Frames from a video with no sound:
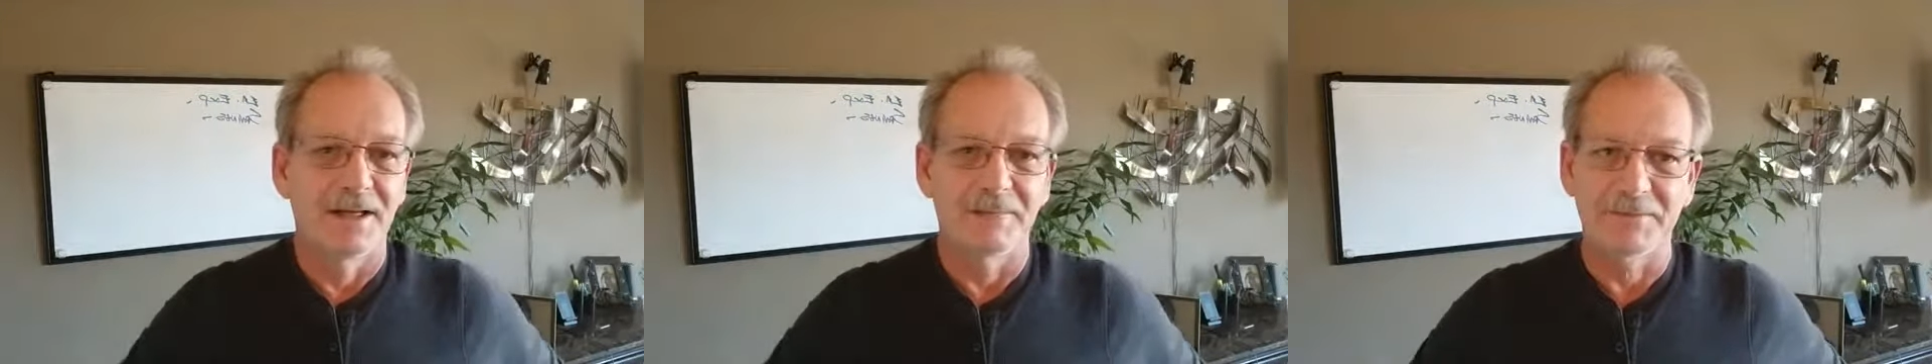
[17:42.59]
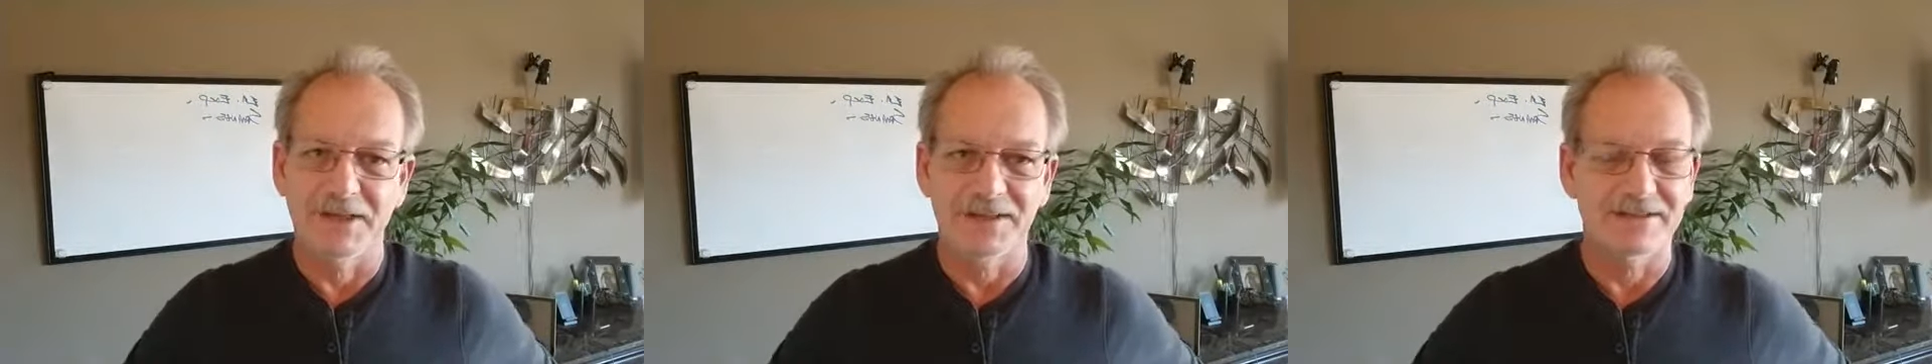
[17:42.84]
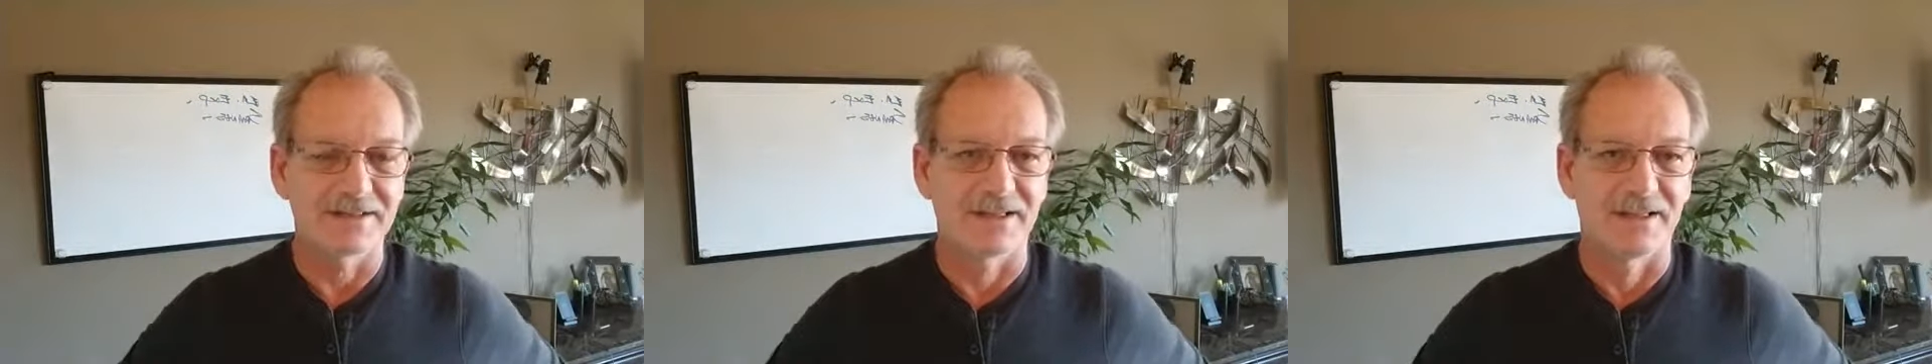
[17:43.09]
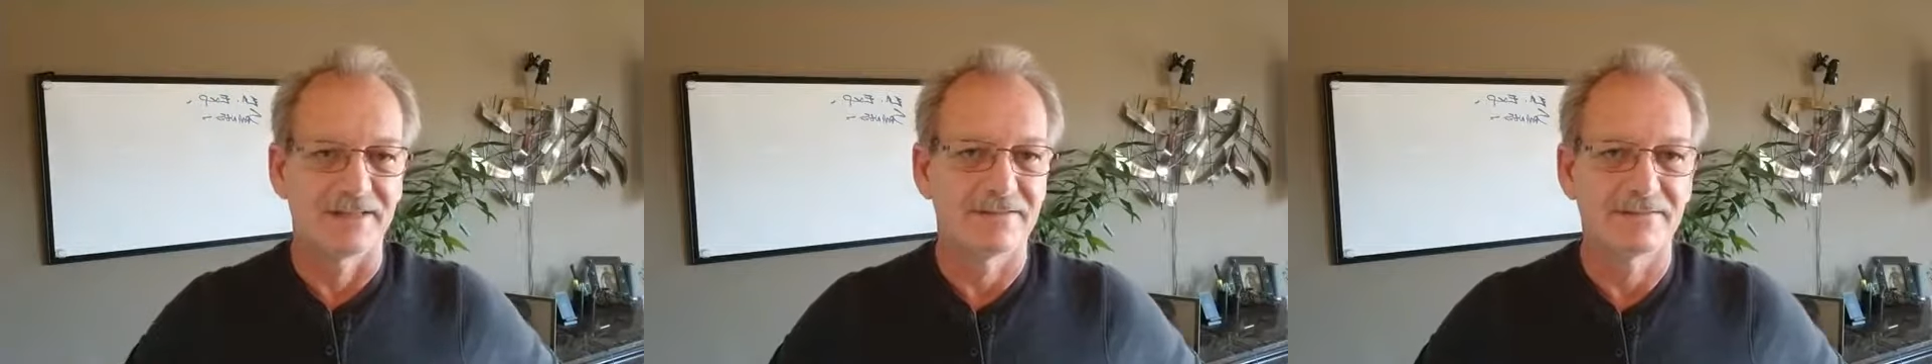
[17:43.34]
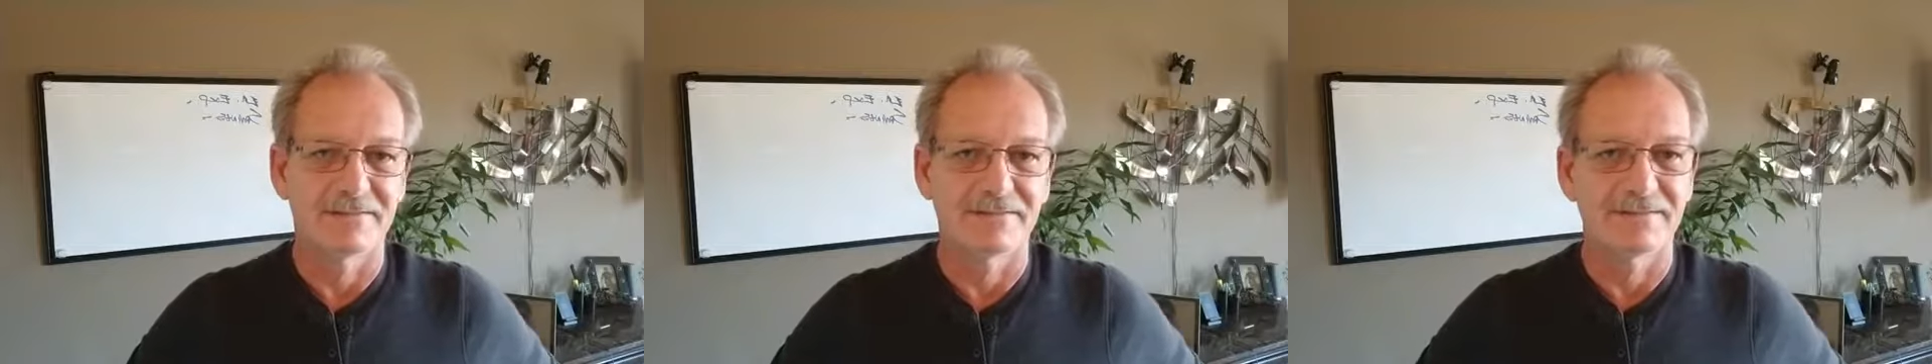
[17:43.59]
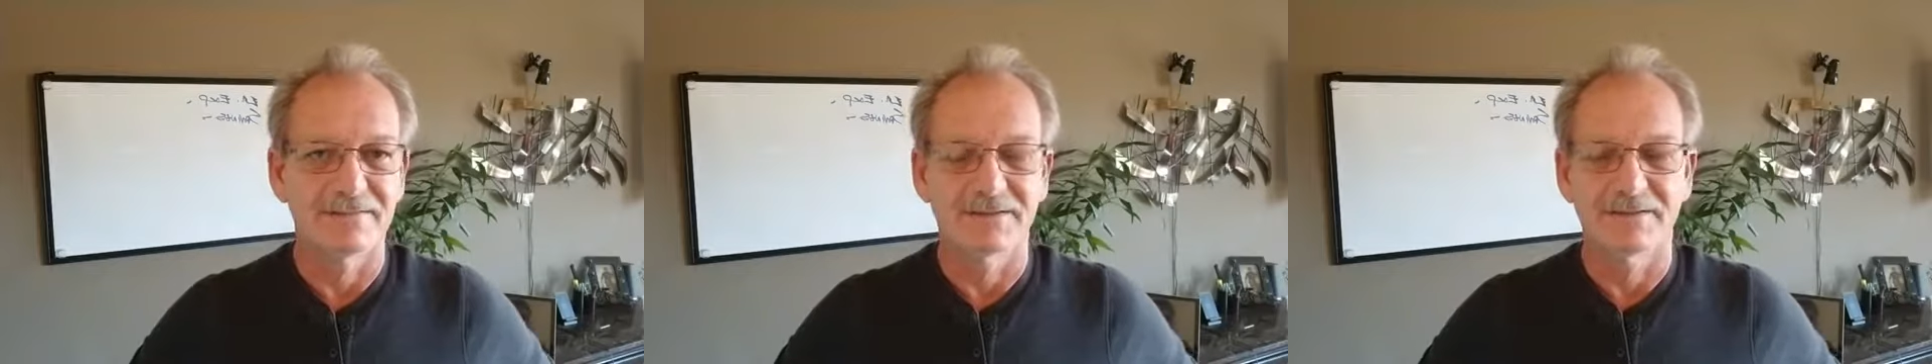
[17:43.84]
not a saint.
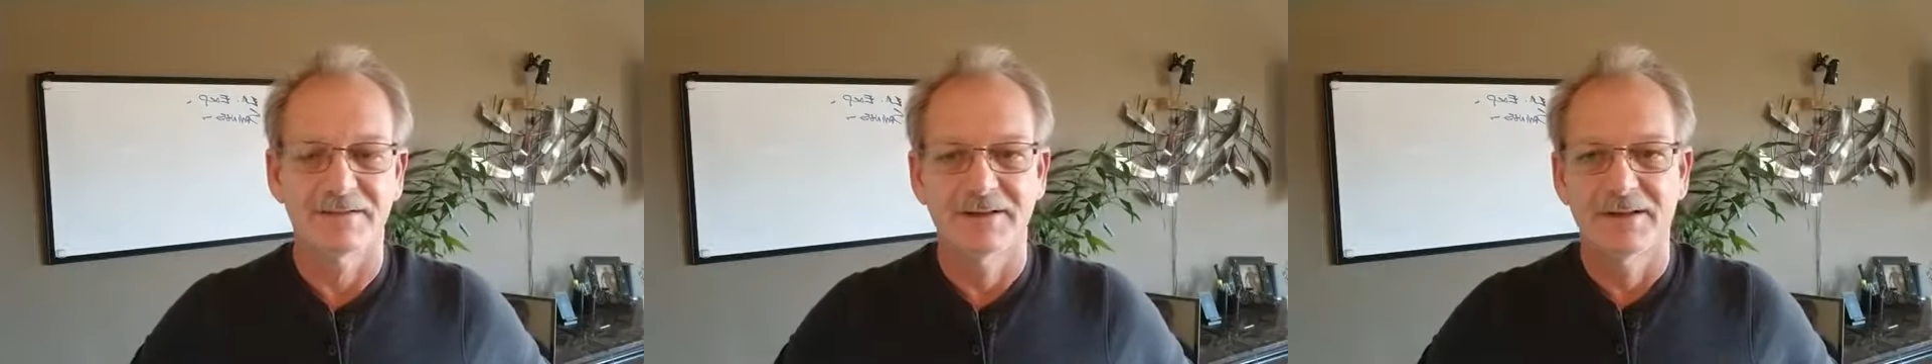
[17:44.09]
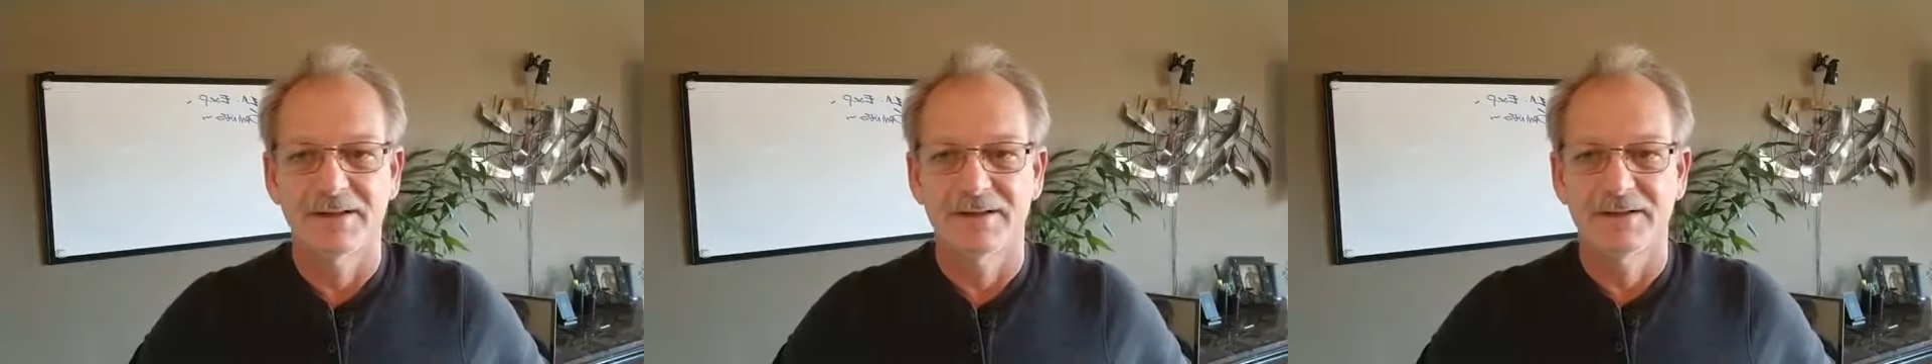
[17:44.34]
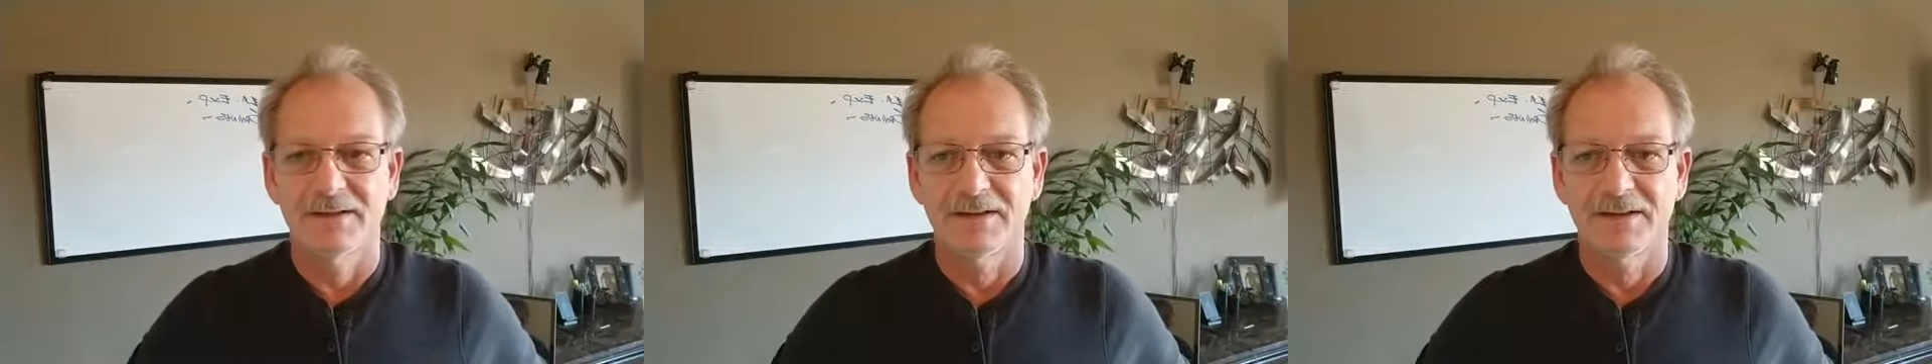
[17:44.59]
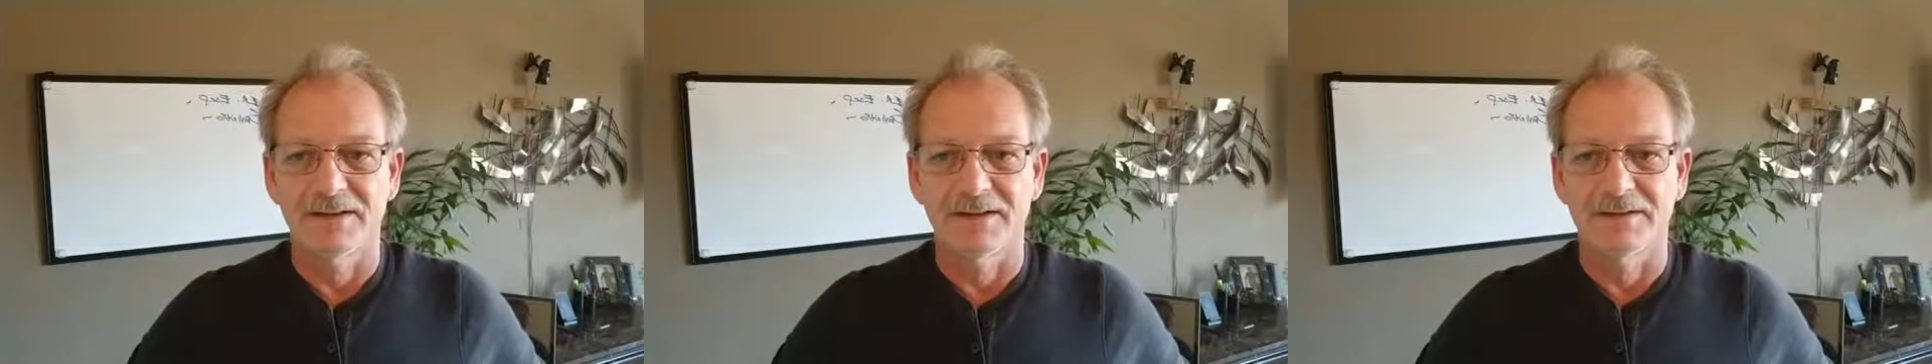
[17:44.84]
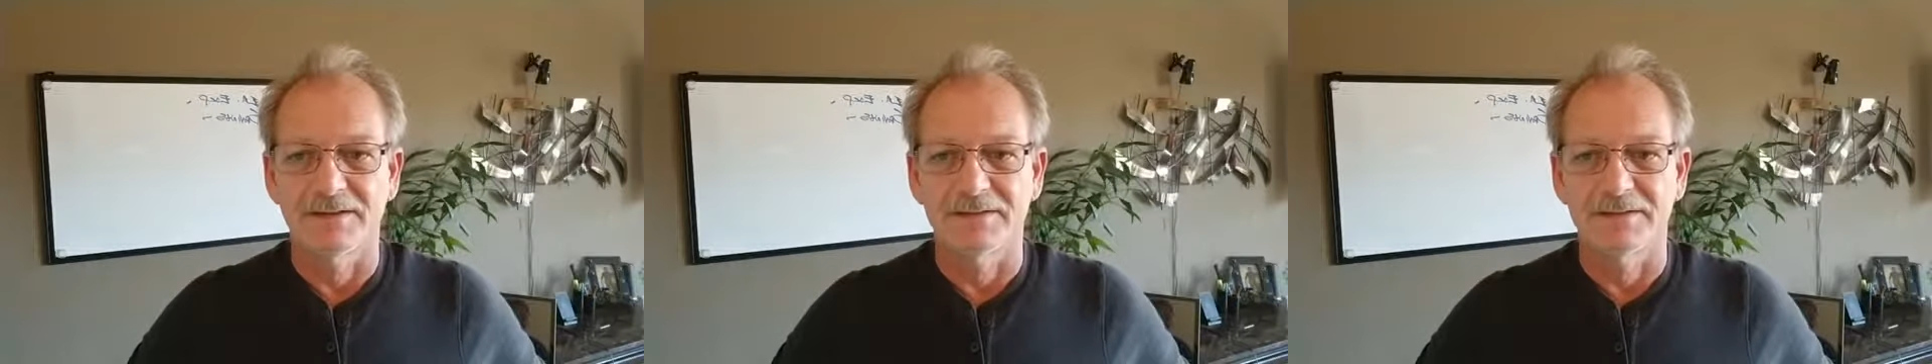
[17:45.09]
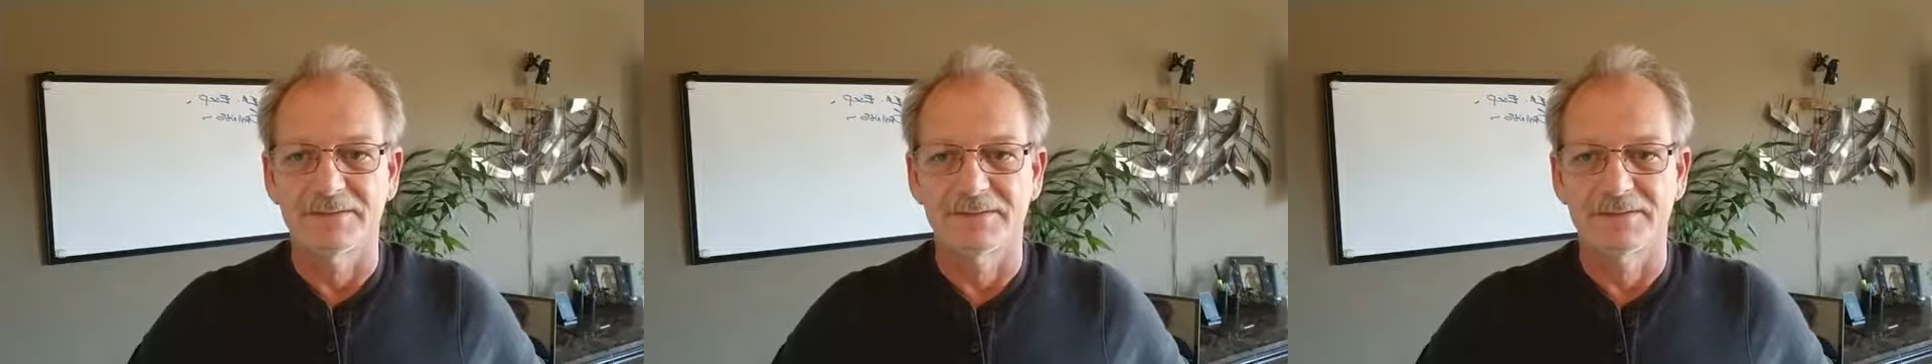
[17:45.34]

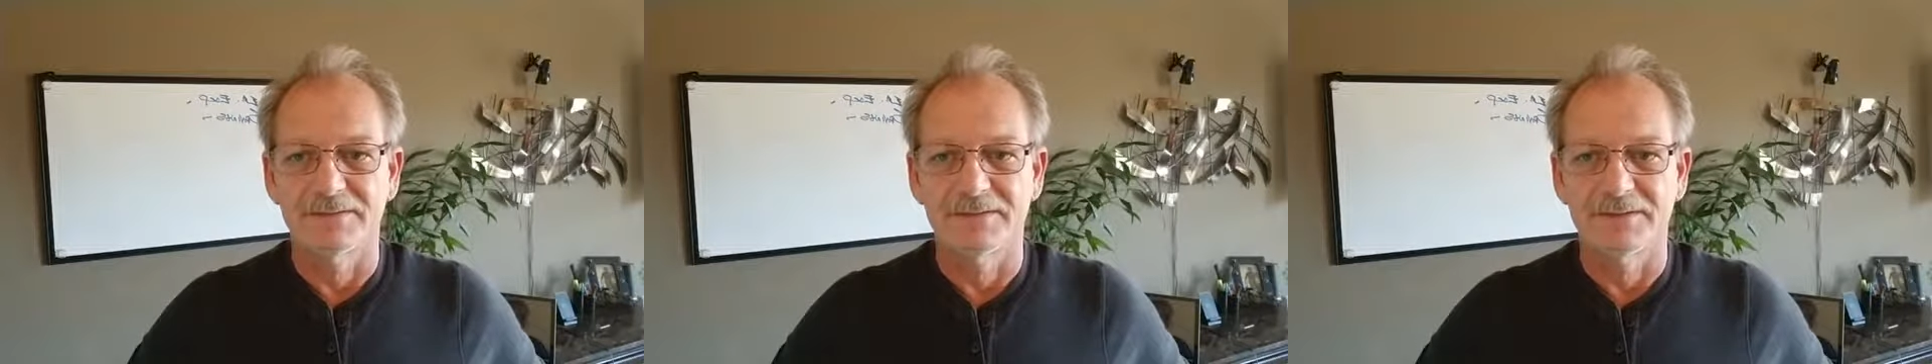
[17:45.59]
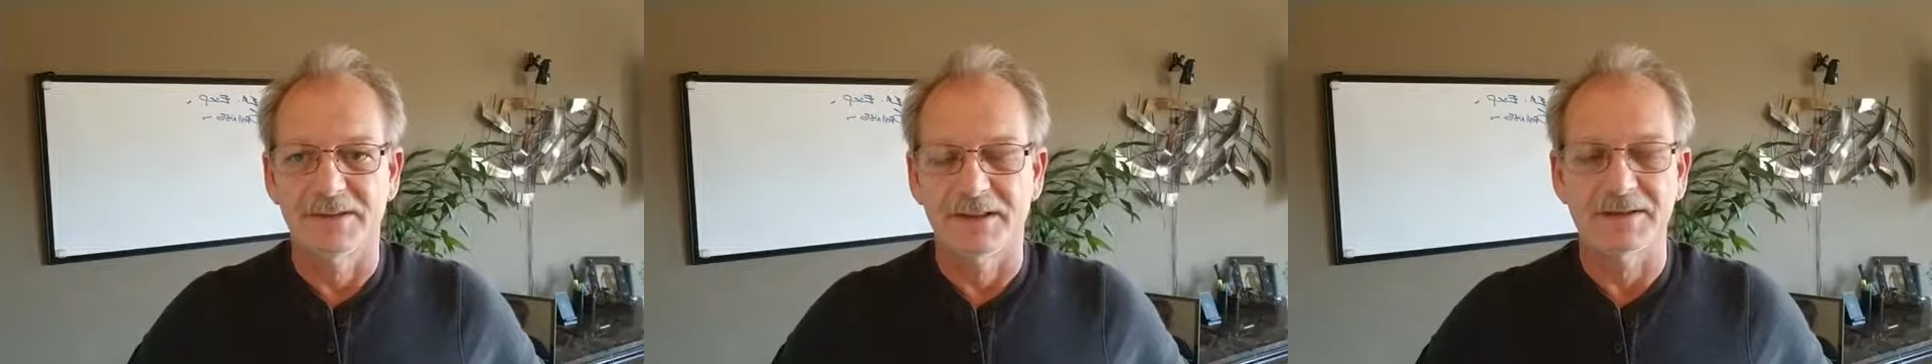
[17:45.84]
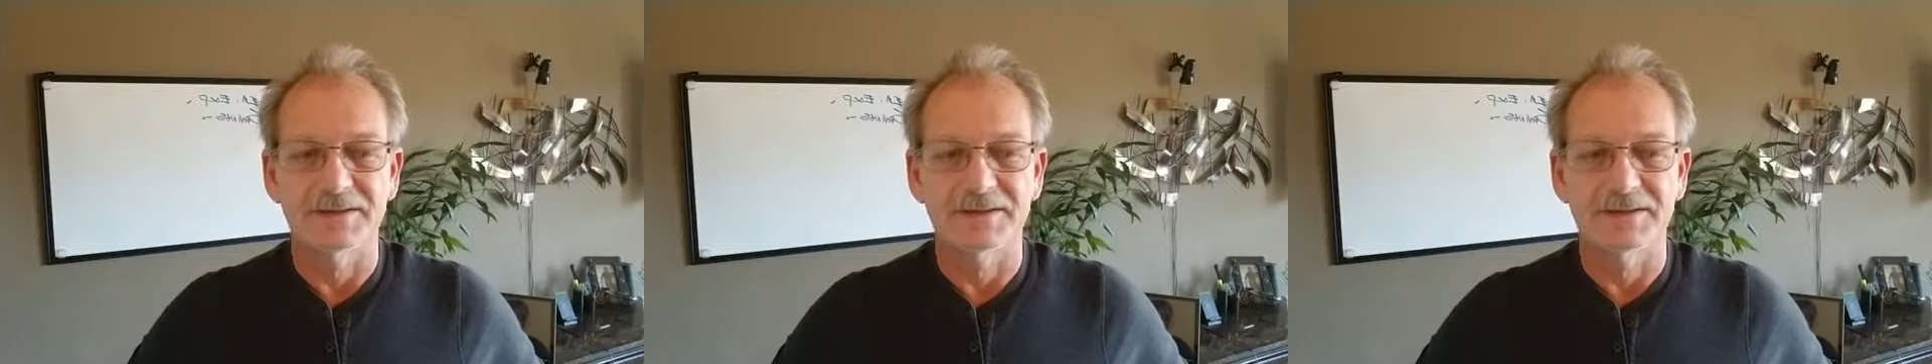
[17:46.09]
I